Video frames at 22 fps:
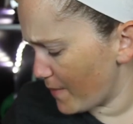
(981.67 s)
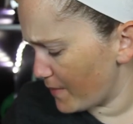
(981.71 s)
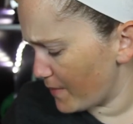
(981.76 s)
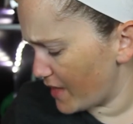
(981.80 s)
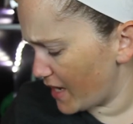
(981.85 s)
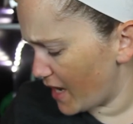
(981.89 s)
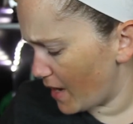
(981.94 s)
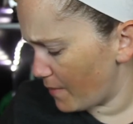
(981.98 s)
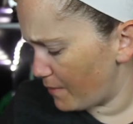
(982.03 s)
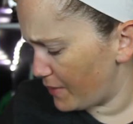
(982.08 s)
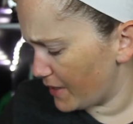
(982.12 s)

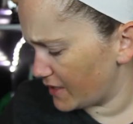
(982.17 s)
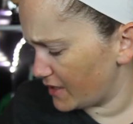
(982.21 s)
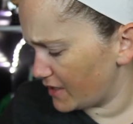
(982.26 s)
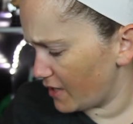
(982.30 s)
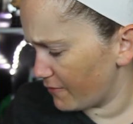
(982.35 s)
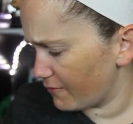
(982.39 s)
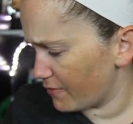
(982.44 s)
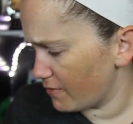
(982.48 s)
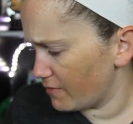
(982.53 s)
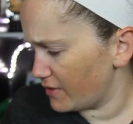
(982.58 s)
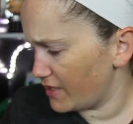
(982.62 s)
pop that I picked
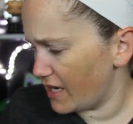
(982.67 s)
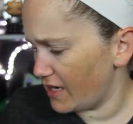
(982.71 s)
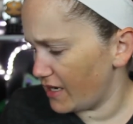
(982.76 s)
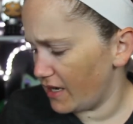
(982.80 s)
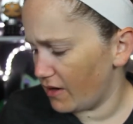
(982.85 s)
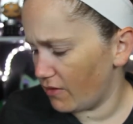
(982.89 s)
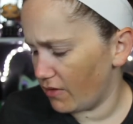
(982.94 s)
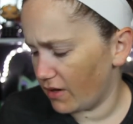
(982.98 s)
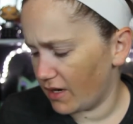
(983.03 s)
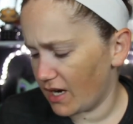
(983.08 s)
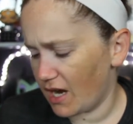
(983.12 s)
up from San
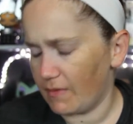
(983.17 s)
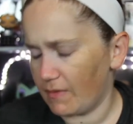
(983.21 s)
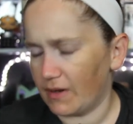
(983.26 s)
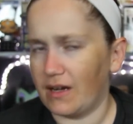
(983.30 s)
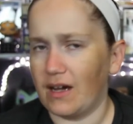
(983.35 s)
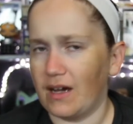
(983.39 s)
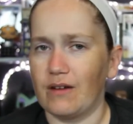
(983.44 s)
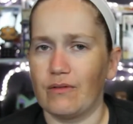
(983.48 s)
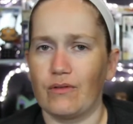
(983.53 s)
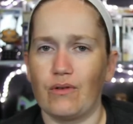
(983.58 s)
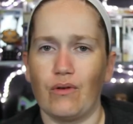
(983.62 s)
Diego
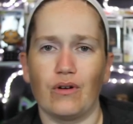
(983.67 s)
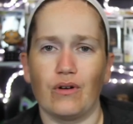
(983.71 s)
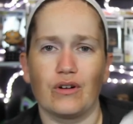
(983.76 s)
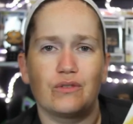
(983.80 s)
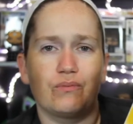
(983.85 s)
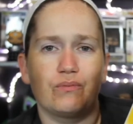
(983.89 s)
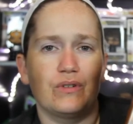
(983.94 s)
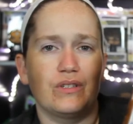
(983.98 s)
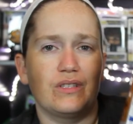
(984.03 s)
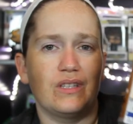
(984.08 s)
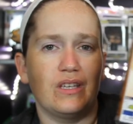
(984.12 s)
Comic-Con, of
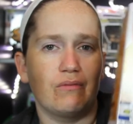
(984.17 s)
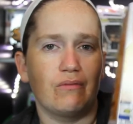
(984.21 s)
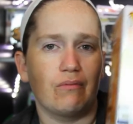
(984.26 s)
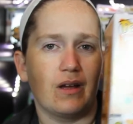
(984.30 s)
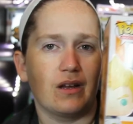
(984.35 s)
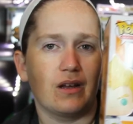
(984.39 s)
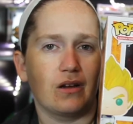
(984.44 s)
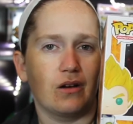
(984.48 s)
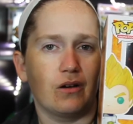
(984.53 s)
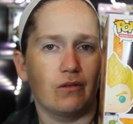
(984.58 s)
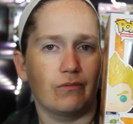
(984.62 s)
course, was the
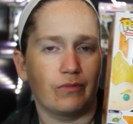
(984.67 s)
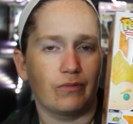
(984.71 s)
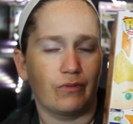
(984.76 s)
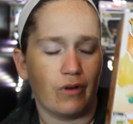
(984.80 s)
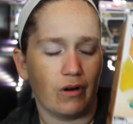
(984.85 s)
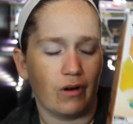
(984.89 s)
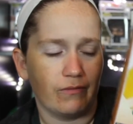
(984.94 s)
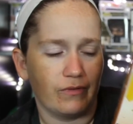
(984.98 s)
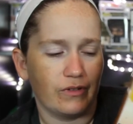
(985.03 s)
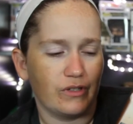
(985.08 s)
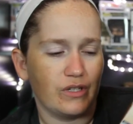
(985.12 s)
red chrome
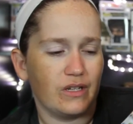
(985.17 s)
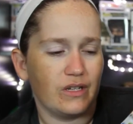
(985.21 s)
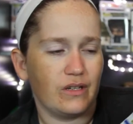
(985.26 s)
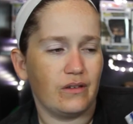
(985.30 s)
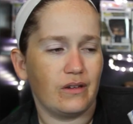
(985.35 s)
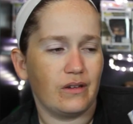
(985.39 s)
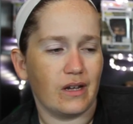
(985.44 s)
Vegeta.